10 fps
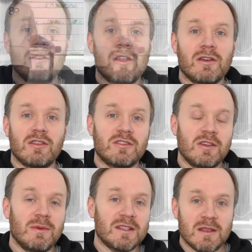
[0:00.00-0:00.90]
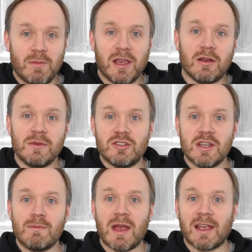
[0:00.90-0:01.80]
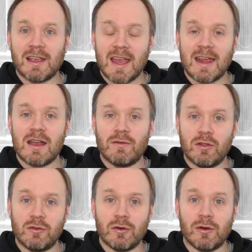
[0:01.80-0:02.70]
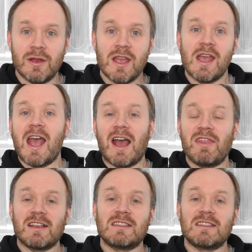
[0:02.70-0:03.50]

longer than 2 minutes to pick up your gym bag and get out of the door. And that